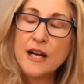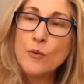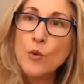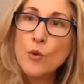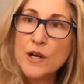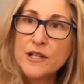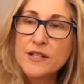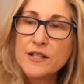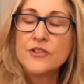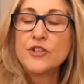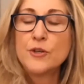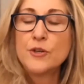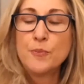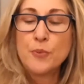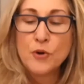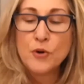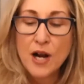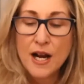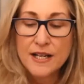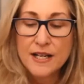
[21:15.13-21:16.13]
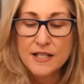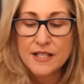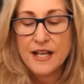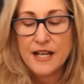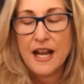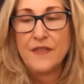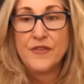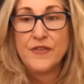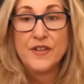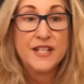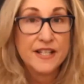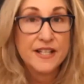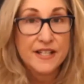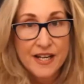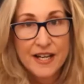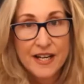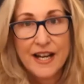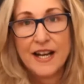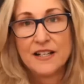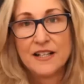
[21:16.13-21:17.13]
I wasn't surprised at the
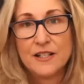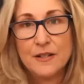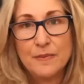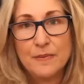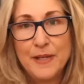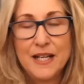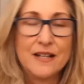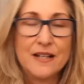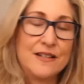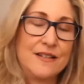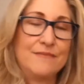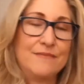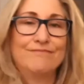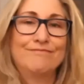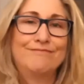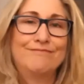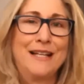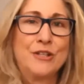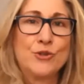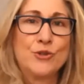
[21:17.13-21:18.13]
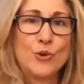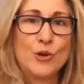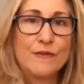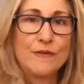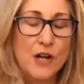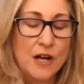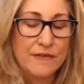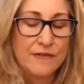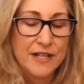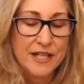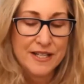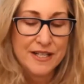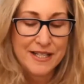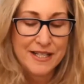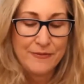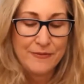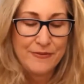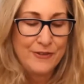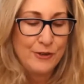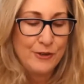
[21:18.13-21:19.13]
disconnect because that's sort of
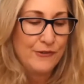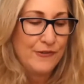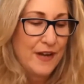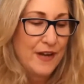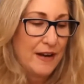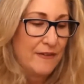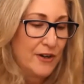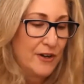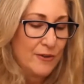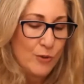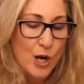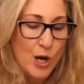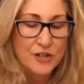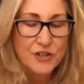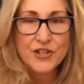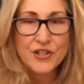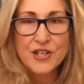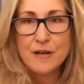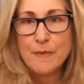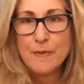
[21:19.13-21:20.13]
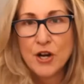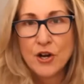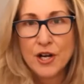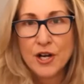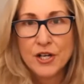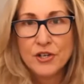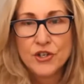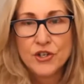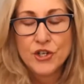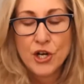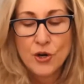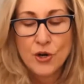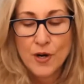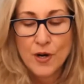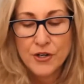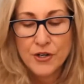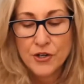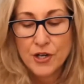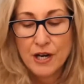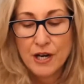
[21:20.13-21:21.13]
obvious. If you've ever watched the American show
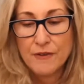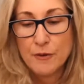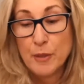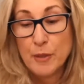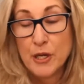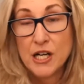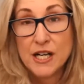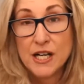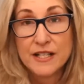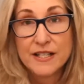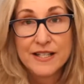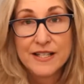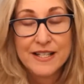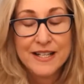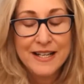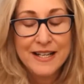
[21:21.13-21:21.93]
Undercover Boss,